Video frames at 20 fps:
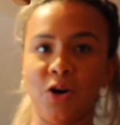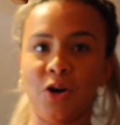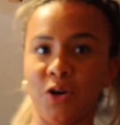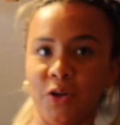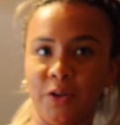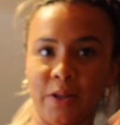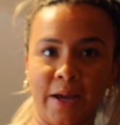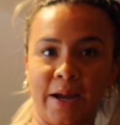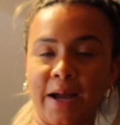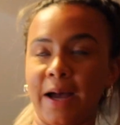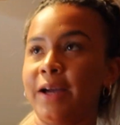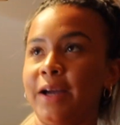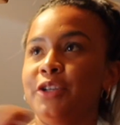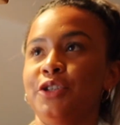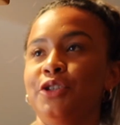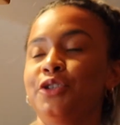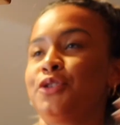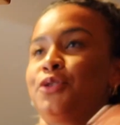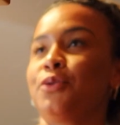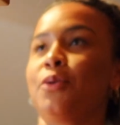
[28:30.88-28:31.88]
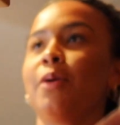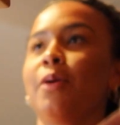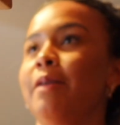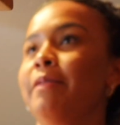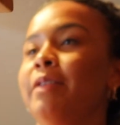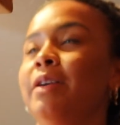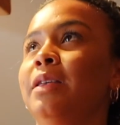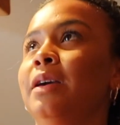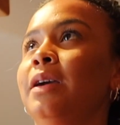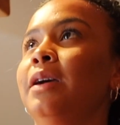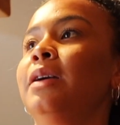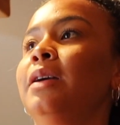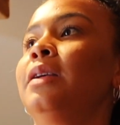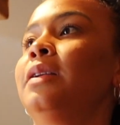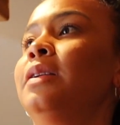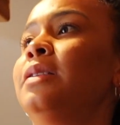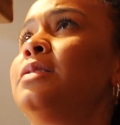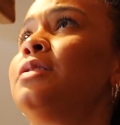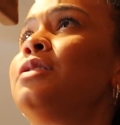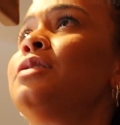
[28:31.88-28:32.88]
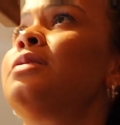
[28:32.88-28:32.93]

all like, I can just throw everything in and it's